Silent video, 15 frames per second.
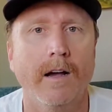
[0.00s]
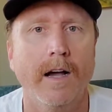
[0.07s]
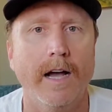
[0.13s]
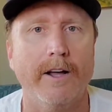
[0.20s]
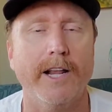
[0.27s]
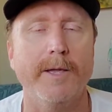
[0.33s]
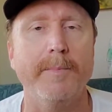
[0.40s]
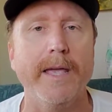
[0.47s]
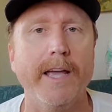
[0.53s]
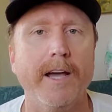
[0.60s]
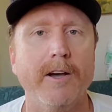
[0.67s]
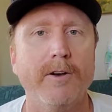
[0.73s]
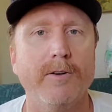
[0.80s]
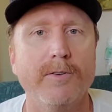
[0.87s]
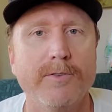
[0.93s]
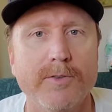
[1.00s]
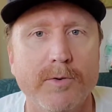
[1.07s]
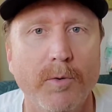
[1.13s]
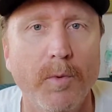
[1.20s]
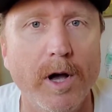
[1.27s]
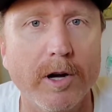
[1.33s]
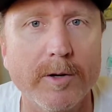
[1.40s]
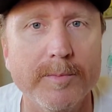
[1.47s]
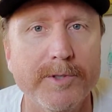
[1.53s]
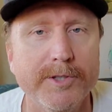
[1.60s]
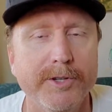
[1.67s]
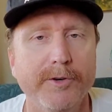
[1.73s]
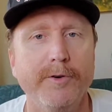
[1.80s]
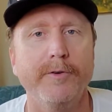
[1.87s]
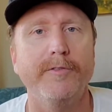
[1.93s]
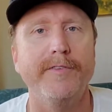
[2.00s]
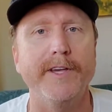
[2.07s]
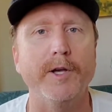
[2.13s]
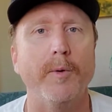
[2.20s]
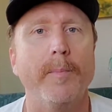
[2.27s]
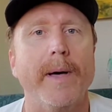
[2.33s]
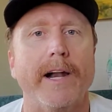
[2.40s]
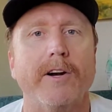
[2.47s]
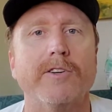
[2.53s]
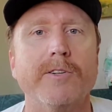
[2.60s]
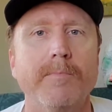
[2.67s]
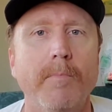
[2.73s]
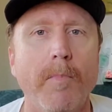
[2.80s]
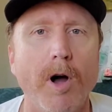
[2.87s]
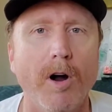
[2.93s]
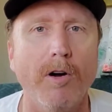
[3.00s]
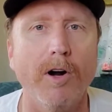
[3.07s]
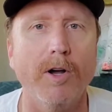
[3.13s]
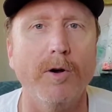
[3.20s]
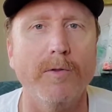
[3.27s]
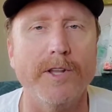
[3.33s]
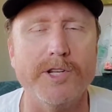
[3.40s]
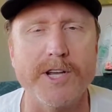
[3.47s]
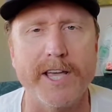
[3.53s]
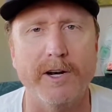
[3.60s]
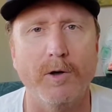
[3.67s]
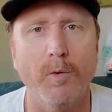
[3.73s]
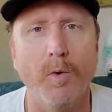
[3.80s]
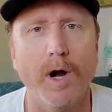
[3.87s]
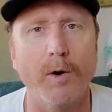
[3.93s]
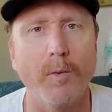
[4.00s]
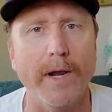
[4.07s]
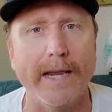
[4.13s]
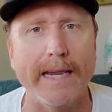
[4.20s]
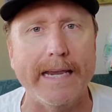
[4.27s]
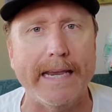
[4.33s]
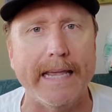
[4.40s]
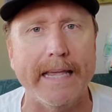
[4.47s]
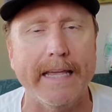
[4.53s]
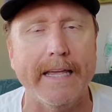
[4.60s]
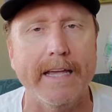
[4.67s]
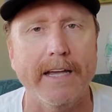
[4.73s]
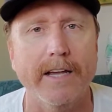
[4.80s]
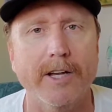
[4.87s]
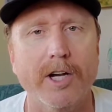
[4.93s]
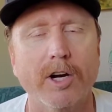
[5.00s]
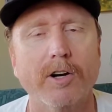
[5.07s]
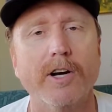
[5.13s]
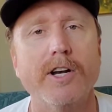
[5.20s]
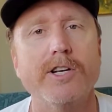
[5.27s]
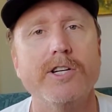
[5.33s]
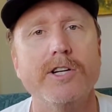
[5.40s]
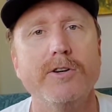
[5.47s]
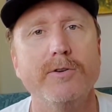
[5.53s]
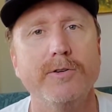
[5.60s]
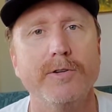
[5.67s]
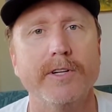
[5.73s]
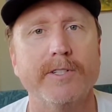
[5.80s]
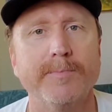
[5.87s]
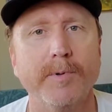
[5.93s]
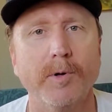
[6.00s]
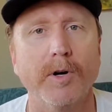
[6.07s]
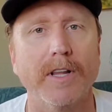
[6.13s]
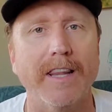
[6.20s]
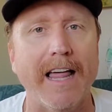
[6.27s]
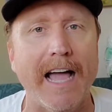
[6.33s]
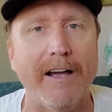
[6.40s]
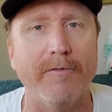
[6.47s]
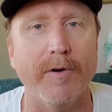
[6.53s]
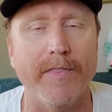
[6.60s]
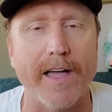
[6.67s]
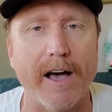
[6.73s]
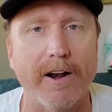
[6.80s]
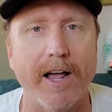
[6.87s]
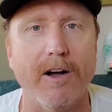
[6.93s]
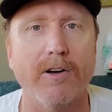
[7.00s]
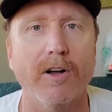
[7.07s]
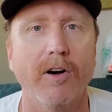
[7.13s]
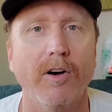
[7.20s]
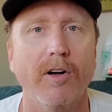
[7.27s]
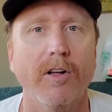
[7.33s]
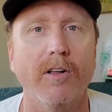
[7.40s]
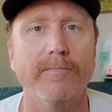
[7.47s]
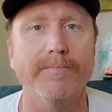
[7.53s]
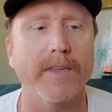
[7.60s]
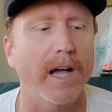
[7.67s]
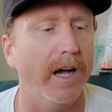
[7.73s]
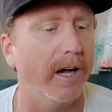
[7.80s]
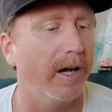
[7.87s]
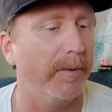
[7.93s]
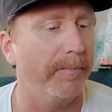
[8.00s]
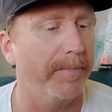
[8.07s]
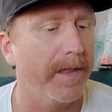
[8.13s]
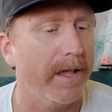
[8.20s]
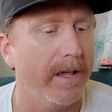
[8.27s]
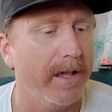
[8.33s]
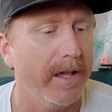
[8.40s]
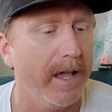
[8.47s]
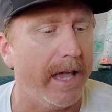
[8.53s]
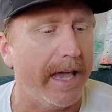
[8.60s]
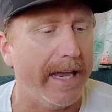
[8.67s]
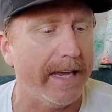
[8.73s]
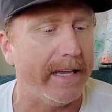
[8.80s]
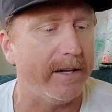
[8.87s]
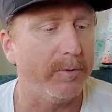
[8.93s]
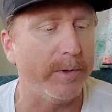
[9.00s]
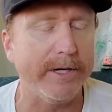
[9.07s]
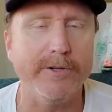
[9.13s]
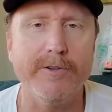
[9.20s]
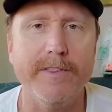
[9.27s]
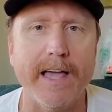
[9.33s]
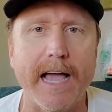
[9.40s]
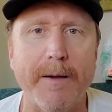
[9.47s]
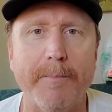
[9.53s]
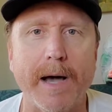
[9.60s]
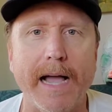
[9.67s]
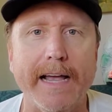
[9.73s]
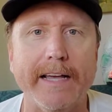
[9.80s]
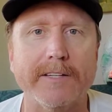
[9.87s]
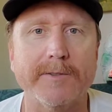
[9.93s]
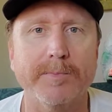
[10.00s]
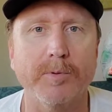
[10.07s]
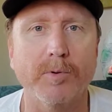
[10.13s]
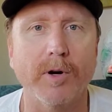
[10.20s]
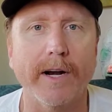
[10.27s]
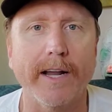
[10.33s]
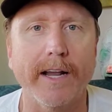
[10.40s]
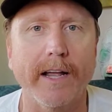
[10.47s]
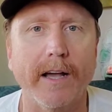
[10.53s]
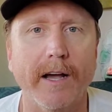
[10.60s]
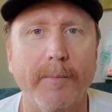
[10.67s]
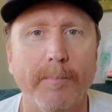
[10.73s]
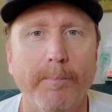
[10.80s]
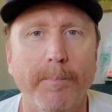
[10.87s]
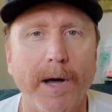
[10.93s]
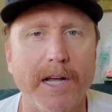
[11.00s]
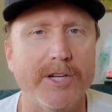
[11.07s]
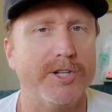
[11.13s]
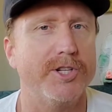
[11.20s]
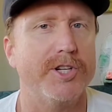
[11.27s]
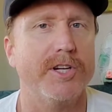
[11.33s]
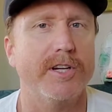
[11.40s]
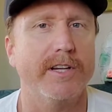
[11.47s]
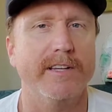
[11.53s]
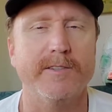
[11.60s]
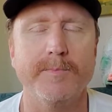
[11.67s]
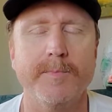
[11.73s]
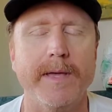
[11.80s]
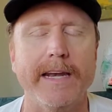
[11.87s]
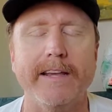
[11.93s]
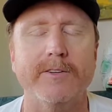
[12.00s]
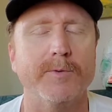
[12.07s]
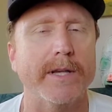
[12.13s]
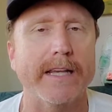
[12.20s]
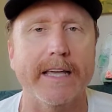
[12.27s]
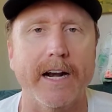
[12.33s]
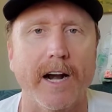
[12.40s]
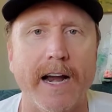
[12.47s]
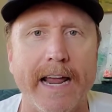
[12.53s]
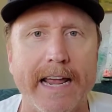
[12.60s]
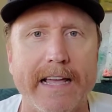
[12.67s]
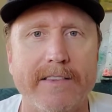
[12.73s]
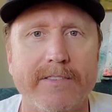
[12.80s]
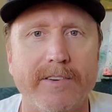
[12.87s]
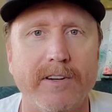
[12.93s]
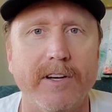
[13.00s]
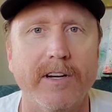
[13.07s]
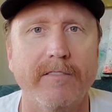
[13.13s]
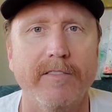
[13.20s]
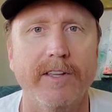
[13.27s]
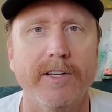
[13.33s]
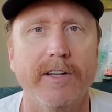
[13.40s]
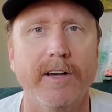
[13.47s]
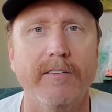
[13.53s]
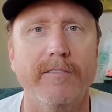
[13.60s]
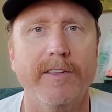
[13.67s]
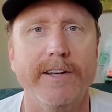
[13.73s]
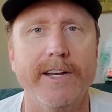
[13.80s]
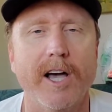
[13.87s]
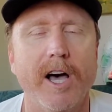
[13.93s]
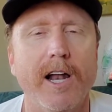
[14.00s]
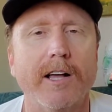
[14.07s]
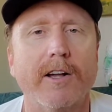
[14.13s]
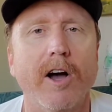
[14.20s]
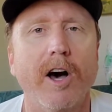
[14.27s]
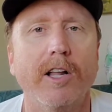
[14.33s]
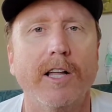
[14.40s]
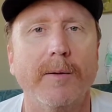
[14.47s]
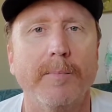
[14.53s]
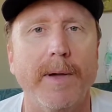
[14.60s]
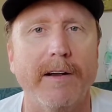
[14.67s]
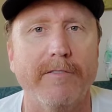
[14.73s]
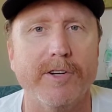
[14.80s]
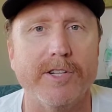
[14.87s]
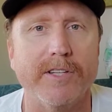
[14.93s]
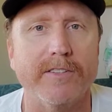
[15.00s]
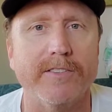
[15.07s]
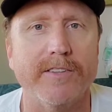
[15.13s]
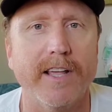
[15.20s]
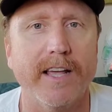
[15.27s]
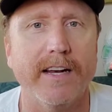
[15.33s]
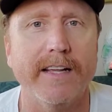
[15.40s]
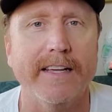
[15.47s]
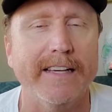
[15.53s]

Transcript: Howdy, amigos. Welcome to Feel Better Tomorrow, the channel where we encourage you to explore a life without alcohol. And we do that by exploring a bunch, as many as we can get our hands on, of the non-alcoholic beverages that